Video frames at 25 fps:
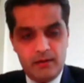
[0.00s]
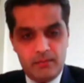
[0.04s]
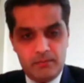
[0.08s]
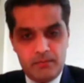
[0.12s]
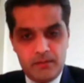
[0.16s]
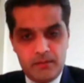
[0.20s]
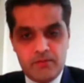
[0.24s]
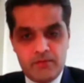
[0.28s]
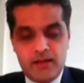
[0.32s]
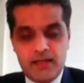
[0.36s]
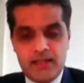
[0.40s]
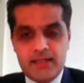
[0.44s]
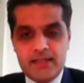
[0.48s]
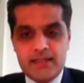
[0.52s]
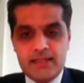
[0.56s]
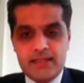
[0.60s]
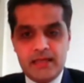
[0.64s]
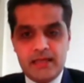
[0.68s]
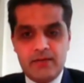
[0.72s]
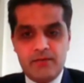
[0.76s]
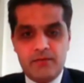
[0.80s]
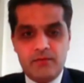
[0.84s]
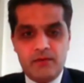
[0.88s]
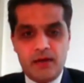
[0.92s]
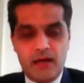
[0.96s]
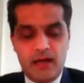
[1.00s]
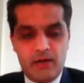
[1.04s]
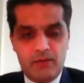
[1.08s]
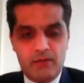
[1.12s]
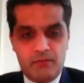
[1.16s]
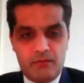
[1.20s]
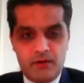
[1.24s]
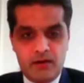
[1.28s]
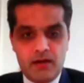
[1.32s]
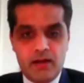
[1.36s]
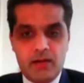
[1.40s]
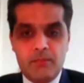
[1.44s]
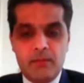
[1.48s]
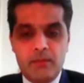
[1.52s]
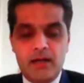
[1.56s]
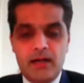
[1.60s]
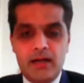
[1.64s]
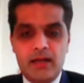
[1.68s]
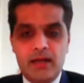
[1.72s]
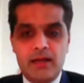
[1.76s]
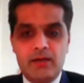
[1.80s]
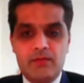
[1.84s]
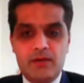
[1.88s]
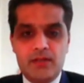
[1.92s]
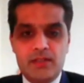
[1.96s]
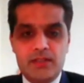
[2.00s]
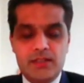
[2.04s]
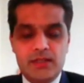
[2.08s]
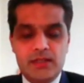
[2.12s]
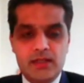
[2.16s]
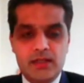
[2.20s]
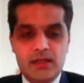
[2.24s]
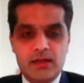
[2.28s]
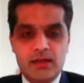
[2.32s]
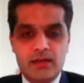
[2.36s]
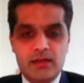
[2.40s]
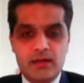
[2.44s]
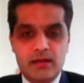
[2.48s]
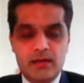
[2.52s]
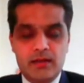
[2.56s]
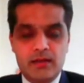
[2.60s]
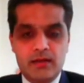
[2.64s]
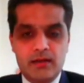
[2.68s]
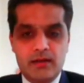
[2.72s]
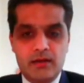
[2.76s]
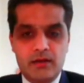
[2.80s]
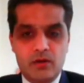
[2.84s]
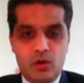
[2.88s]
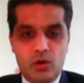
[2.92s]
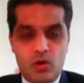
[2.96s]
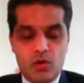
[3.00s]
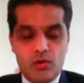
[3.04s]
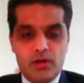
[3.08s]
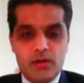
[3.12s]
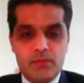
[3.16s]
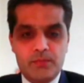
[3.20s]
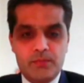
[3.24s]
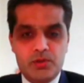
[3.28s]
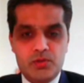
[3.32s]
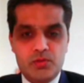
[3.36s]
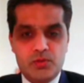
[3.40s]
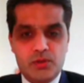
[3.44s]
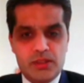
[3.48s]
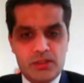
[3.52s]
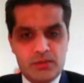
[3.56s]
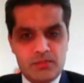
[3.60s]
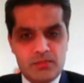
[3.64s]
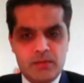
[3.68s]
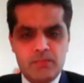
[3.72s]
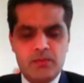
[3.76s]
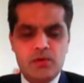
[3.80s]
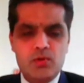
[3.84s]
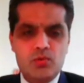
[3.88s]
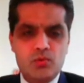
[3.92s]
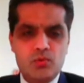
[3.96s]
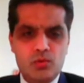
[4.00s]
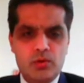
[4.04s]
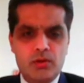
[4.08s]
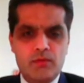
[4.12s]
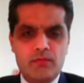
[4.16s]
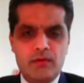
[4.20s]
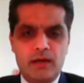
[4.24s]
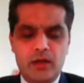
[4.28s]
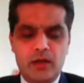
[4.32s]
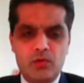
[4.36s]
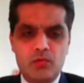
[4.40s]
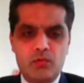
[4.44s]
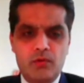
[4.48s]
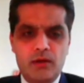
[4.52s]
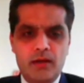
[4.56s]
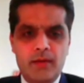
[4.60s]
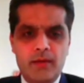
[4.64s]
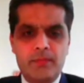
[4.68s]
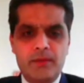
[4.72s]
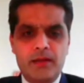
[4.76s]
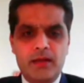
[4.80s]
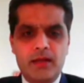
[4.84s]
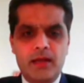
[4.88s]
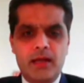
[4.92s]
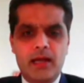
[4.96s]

be very safe and fundamentally investing in long-term stories, maybe you go to the value way.